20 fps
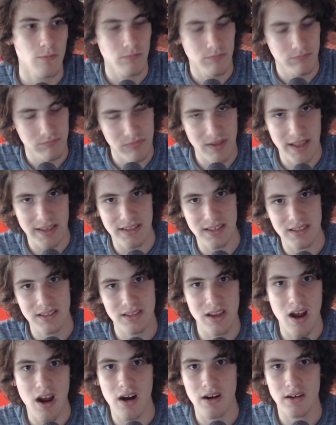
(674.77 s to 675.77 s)
at the
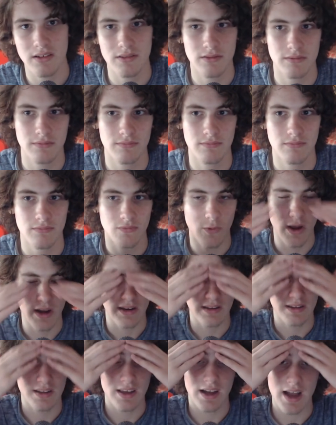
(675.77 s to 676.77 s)
start, when
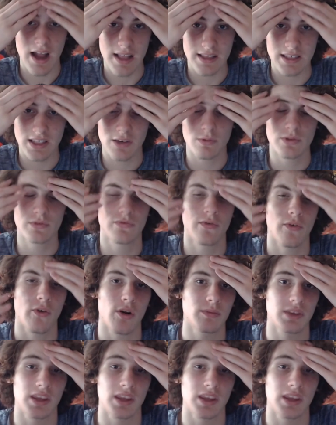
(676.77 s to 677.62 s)
the Akatsuki was formed,